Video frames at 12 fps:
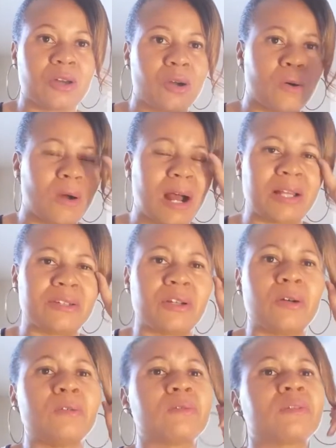though i
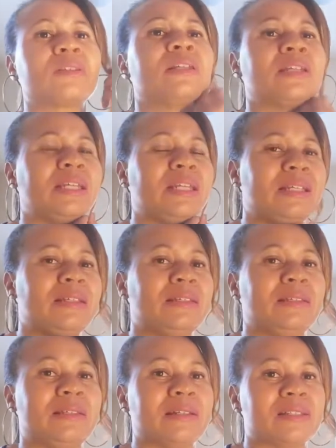don't think he
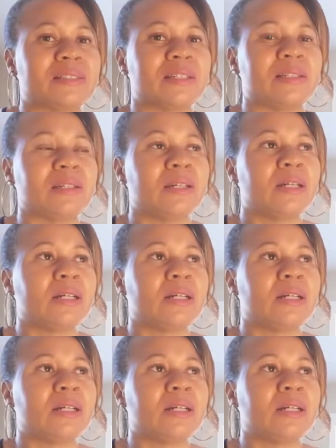doesn't